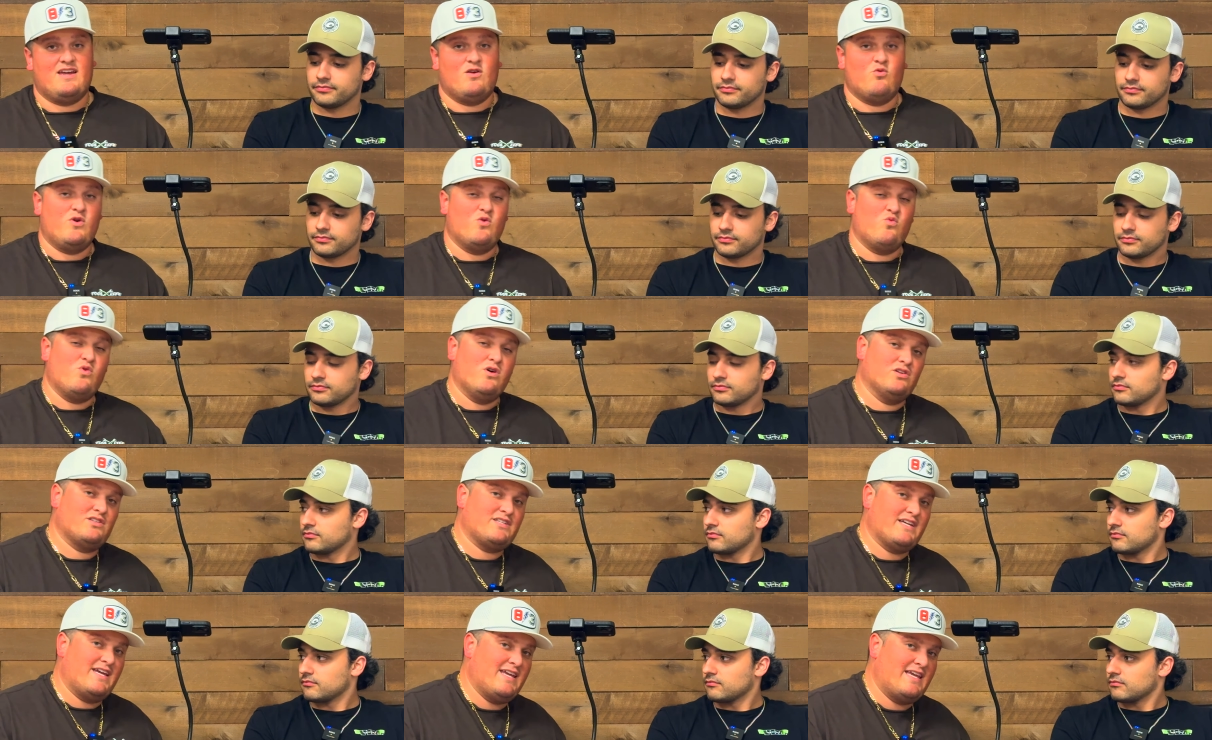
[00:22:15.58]
Speaker 1: we will
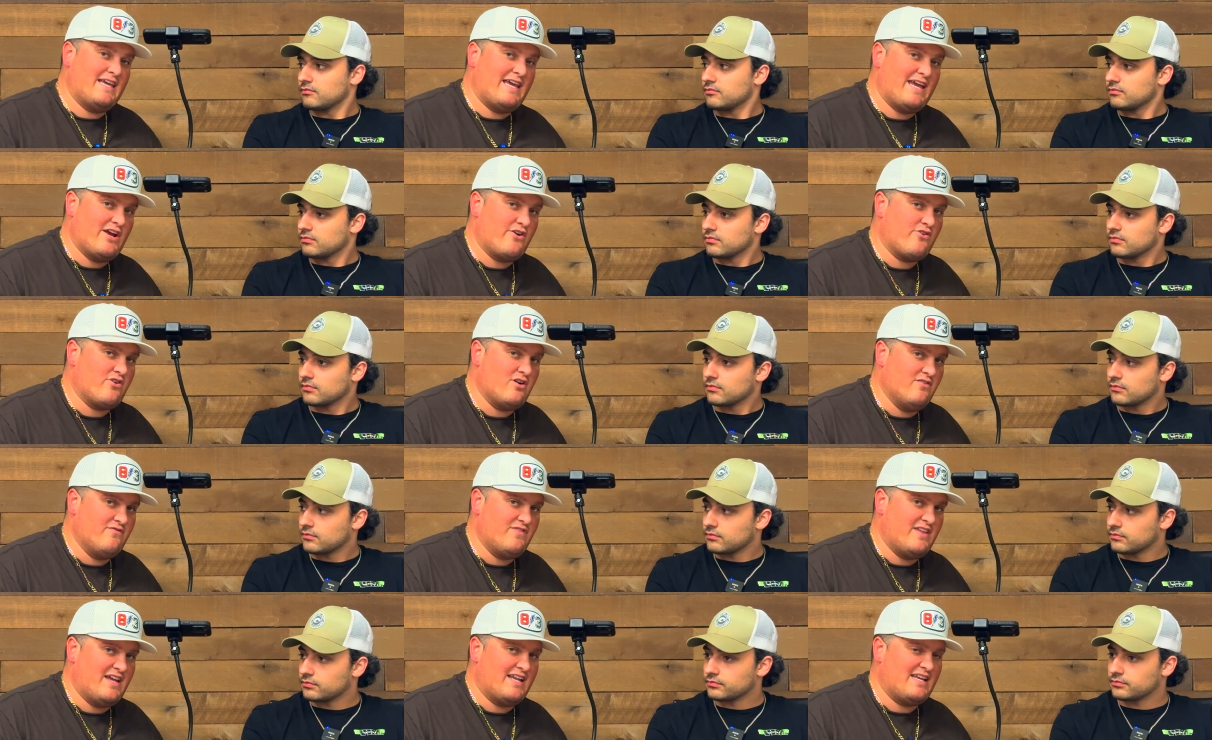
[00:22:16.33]
take care of
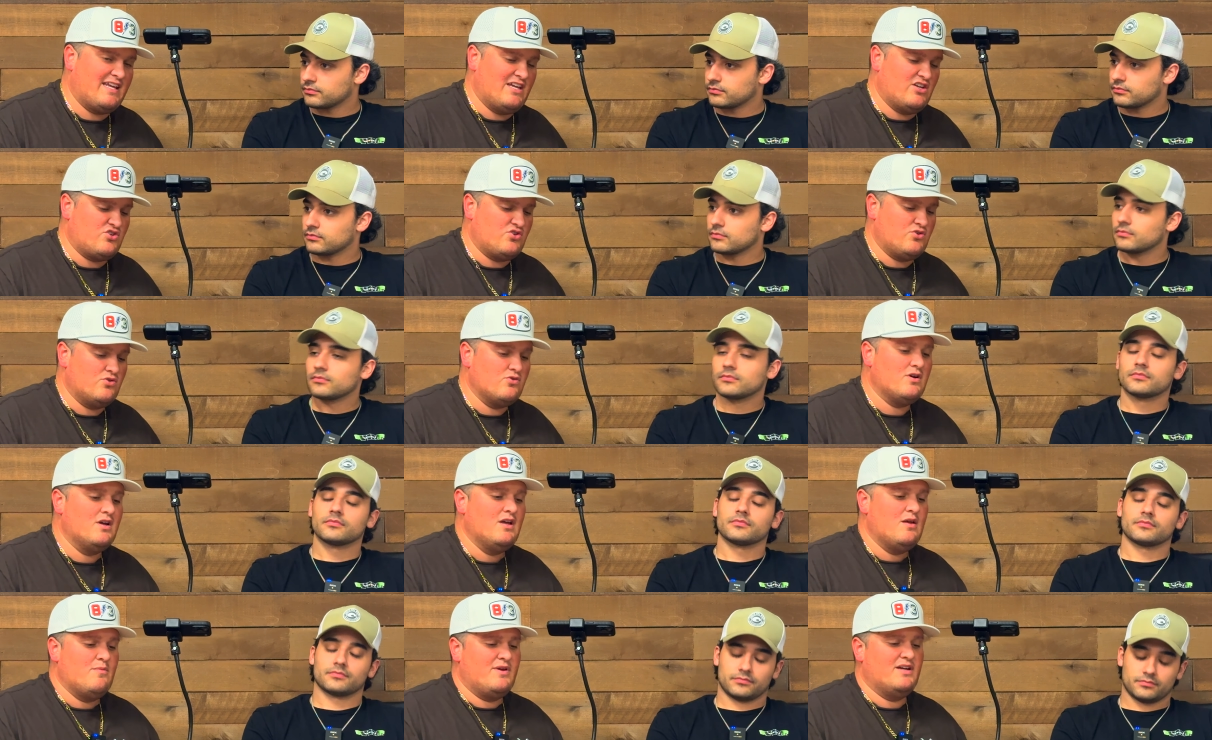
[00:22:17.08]
that issue
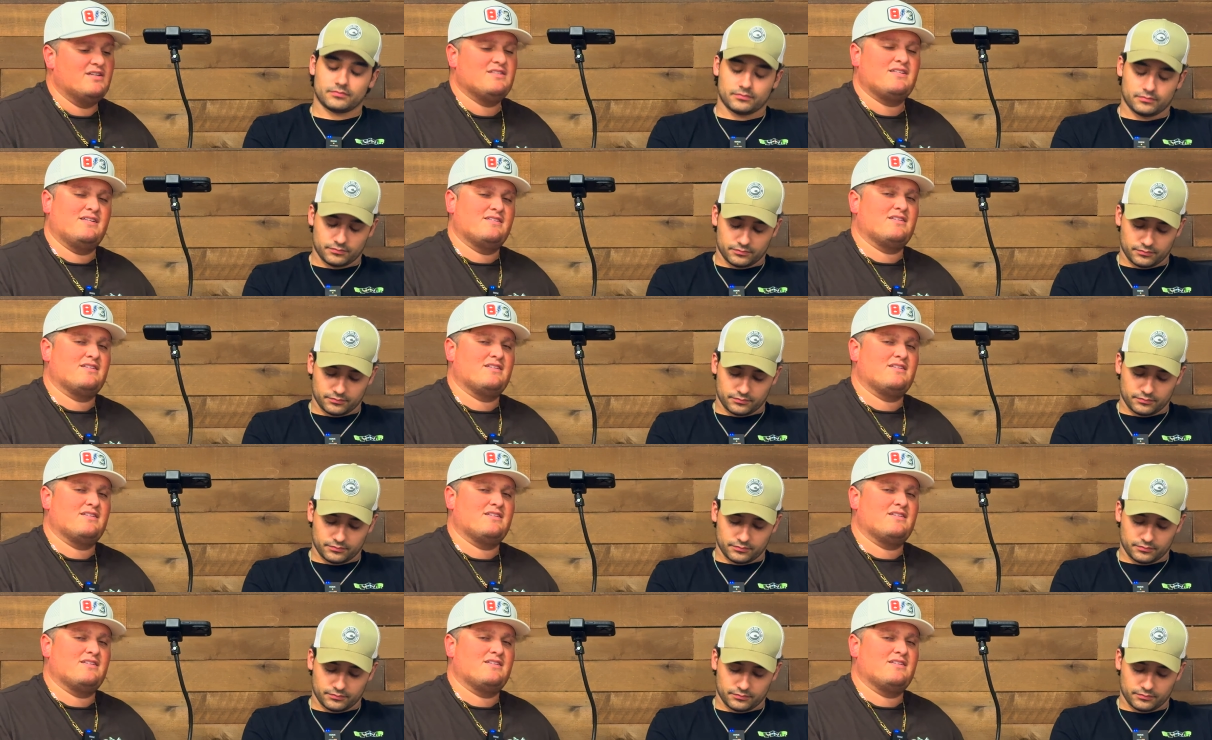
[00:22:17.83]
because it is a